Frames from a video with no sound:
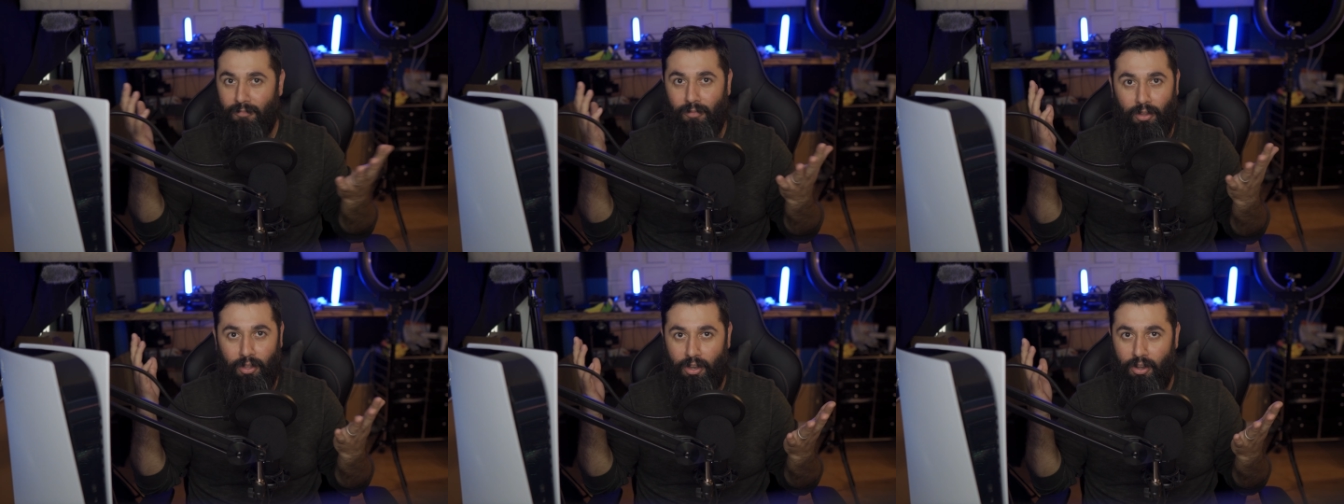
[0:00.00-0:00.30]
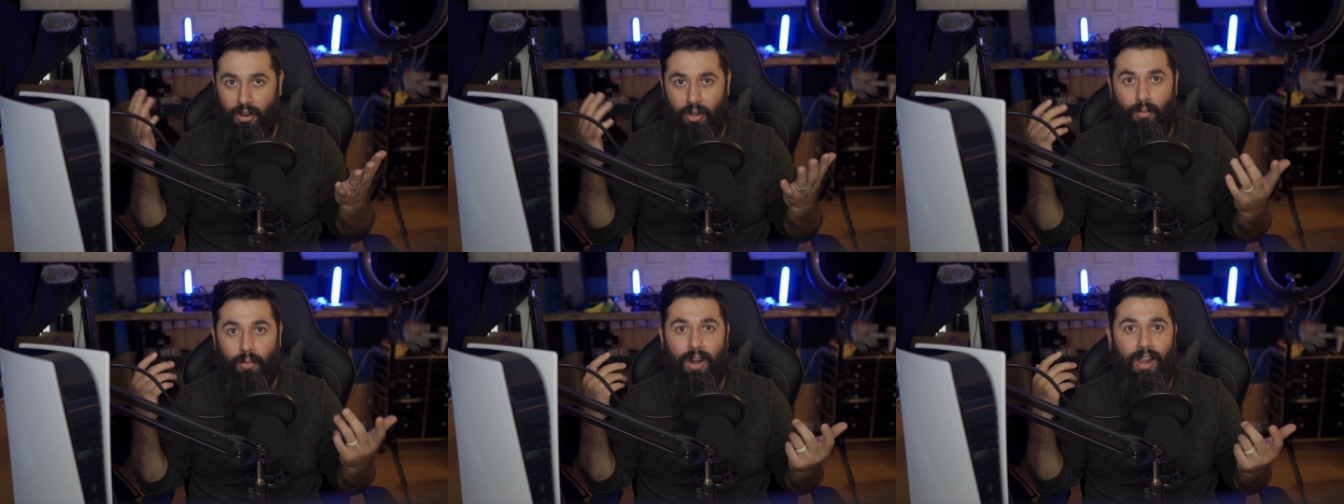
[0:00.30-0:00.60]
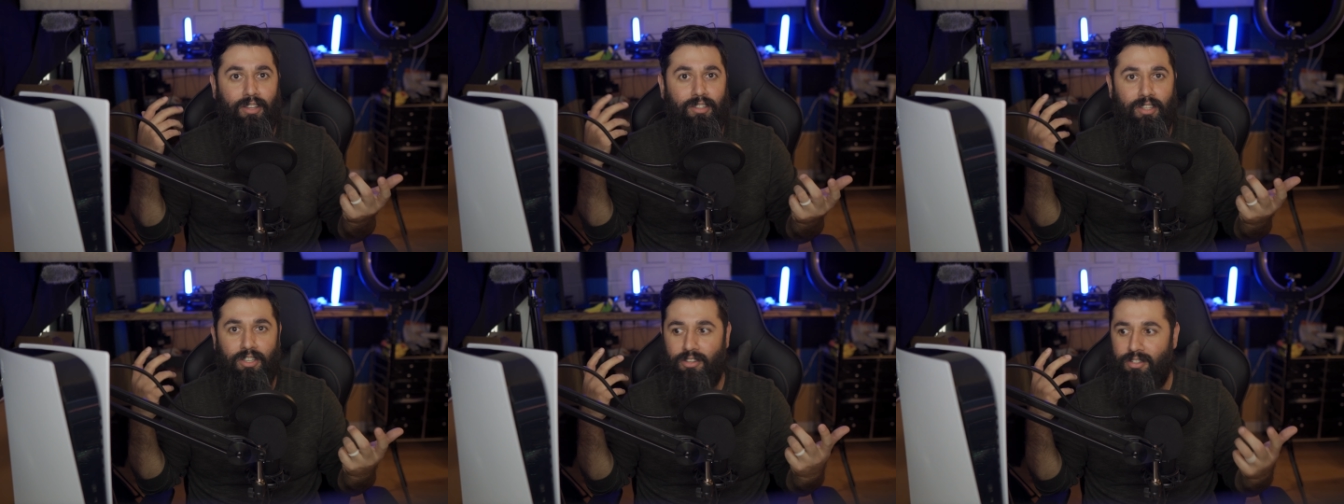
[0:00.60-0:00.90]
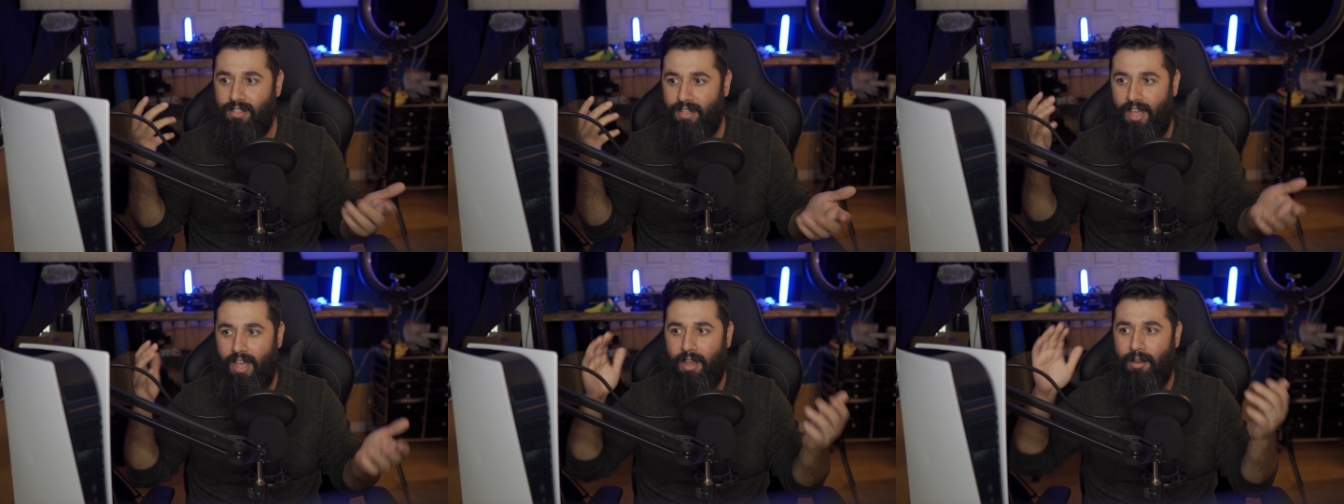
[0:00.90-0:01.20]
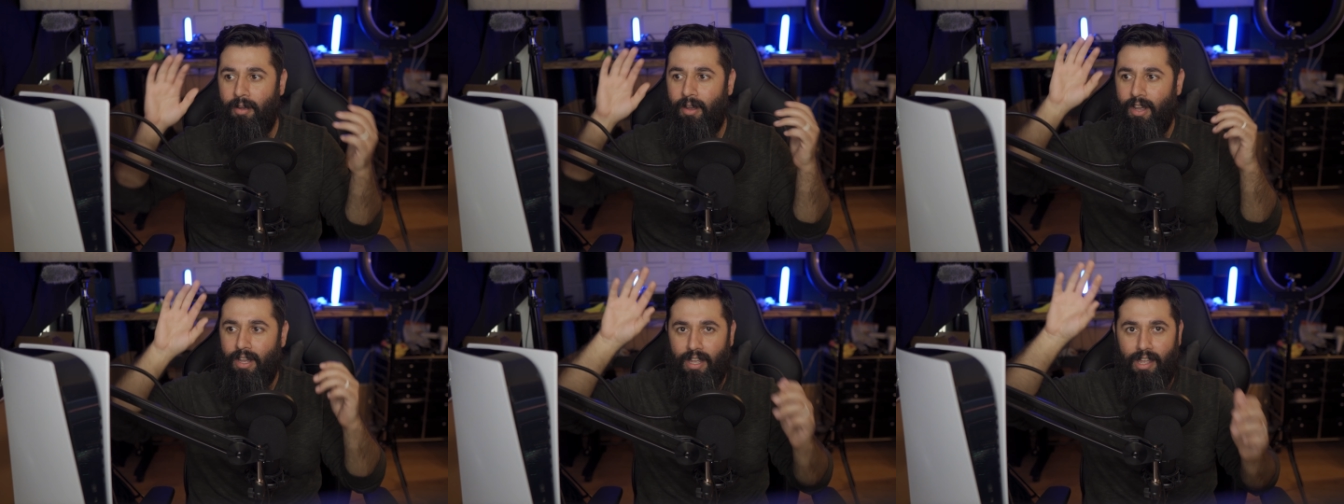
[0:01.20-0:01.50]
You know, what else can you
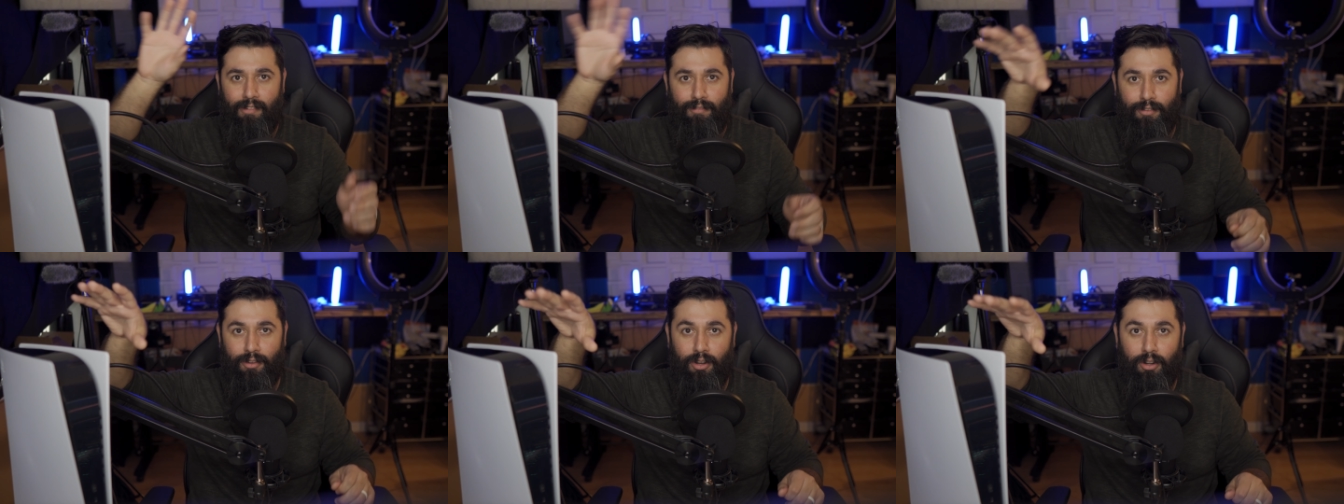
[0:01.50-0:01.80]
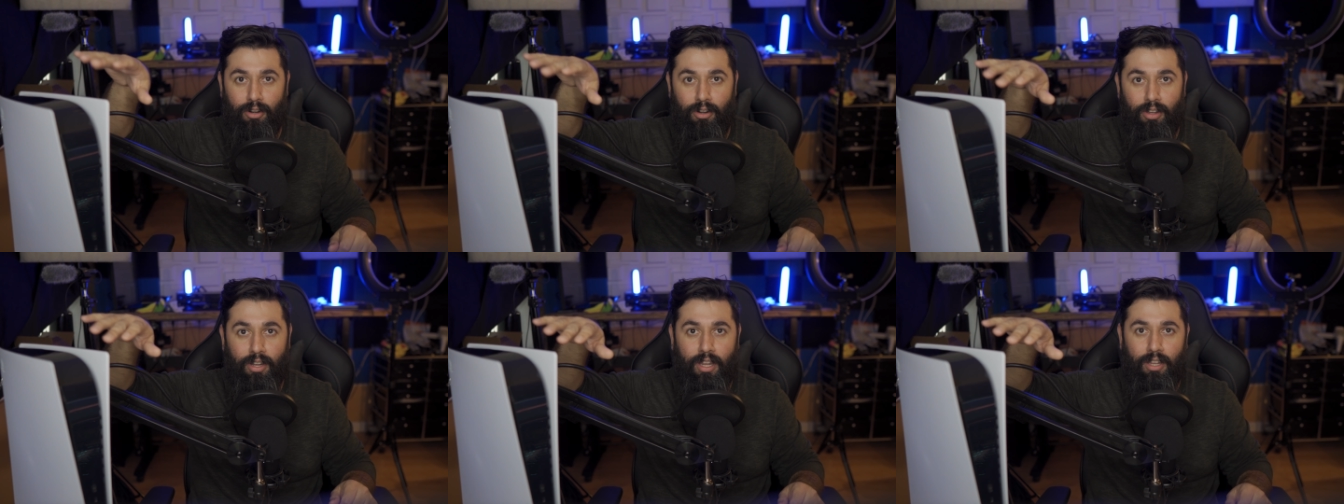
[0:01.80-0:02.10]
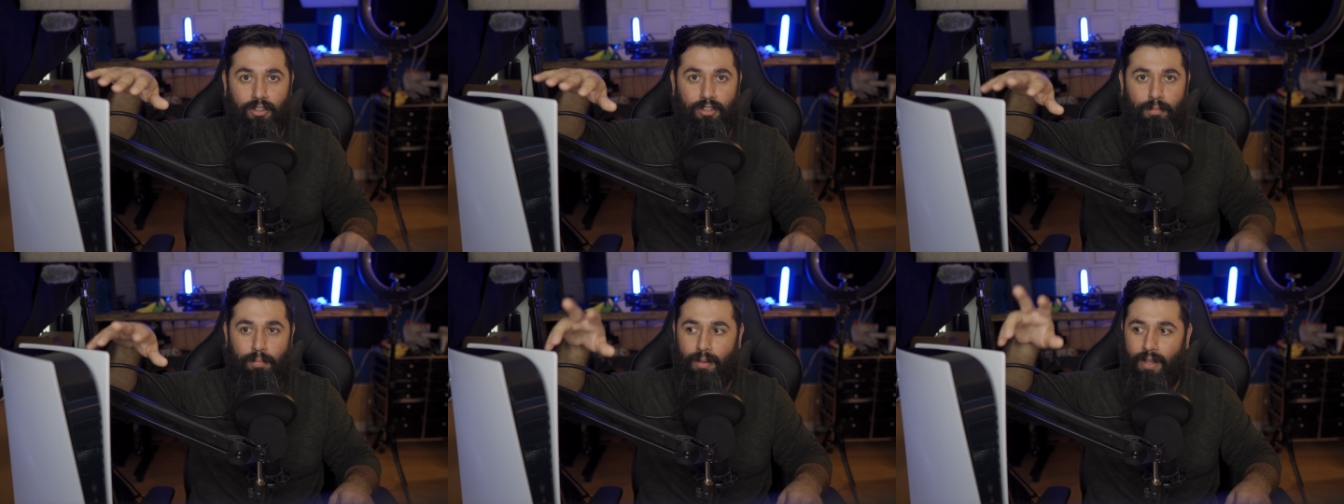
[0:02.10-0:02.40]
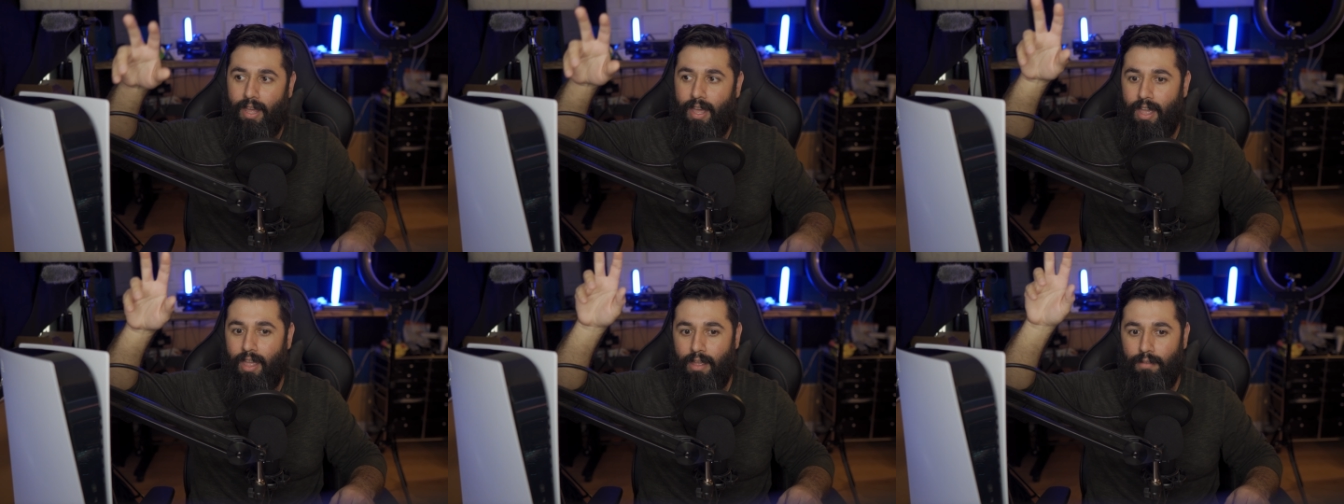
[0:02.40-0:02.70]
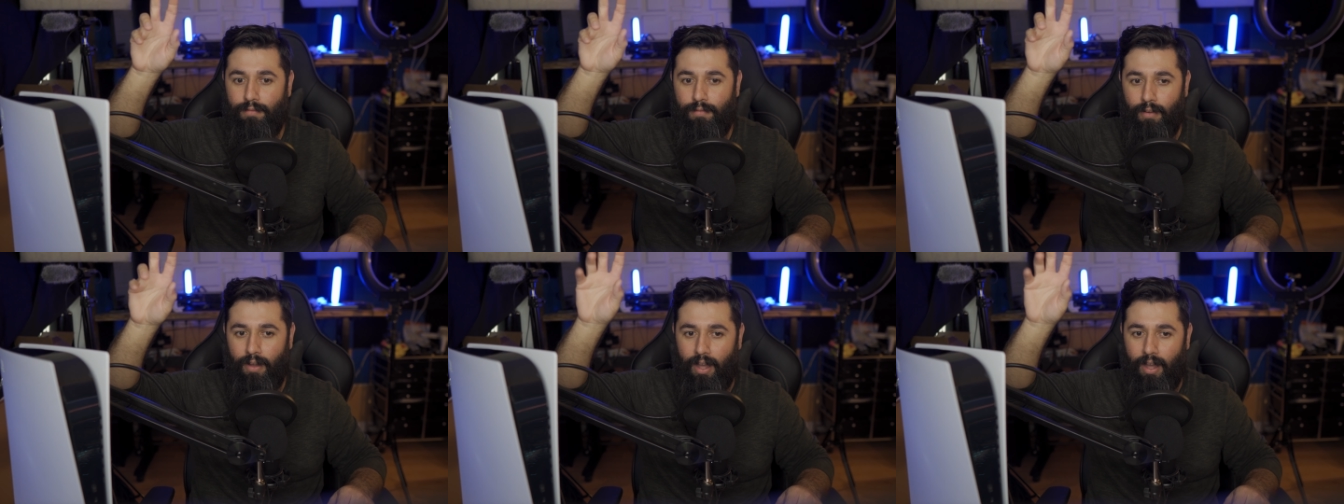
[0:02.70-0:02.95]
say? If you're looking to play